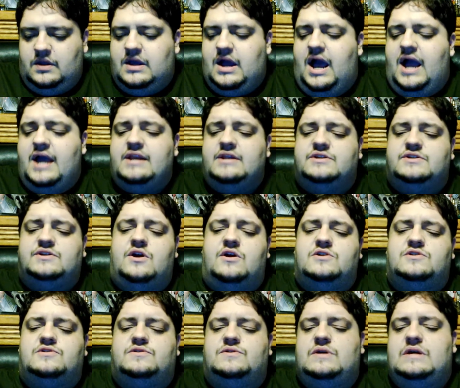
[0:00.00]
kind of
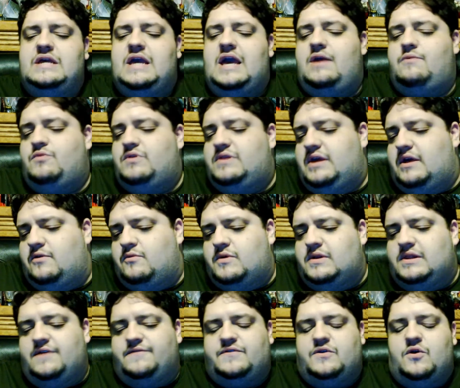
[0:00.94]
starts again where the other
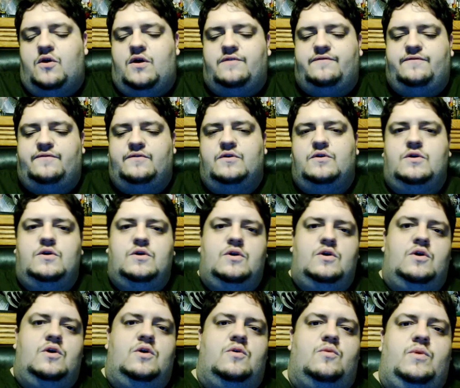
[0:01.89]
one left off.
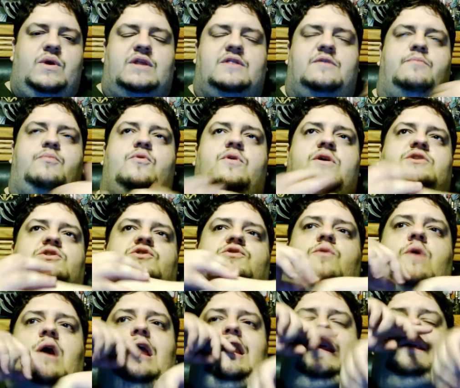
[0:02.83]
We get the boys
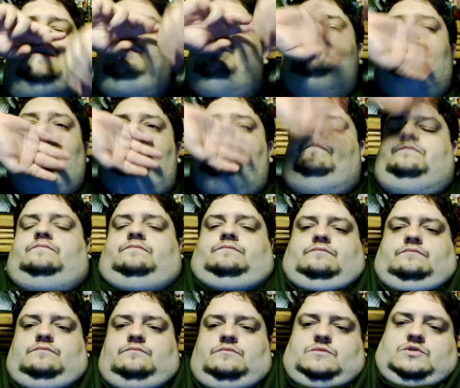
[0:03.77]
training,
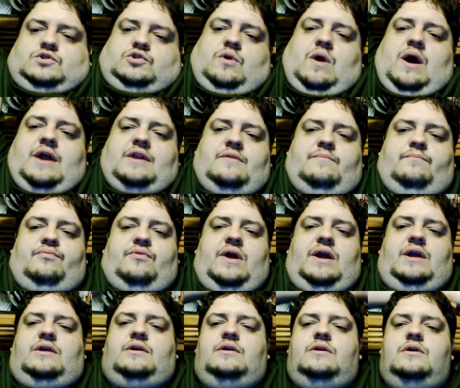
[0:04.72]
trying to
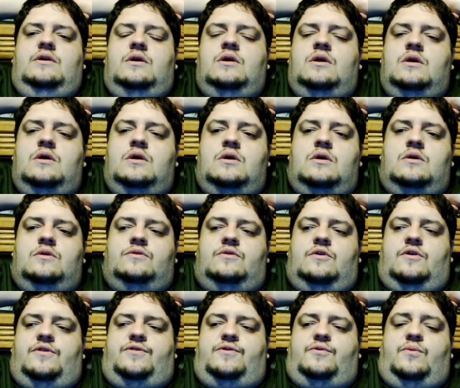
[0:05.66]
break
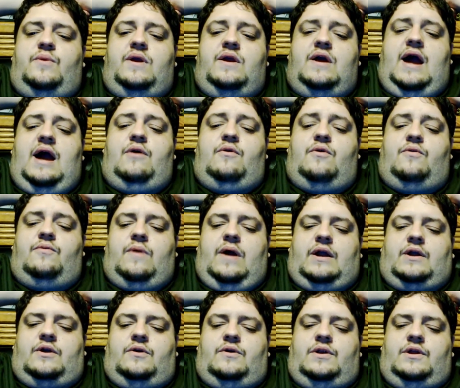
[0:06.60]
their three-hour
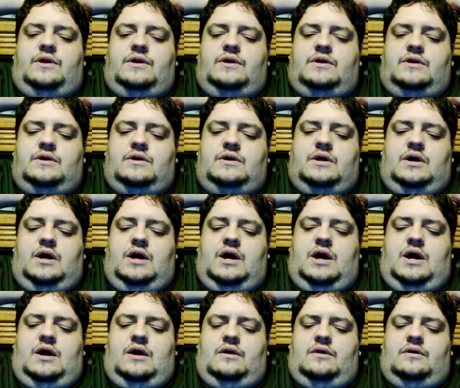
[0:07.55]
record.
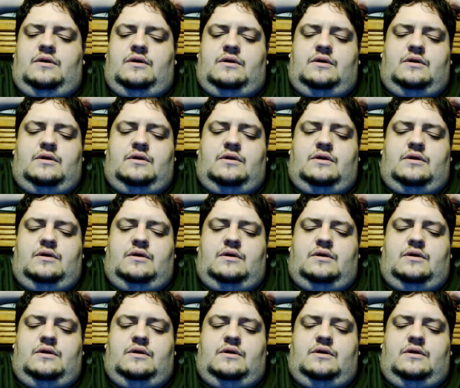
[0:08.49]
Uh,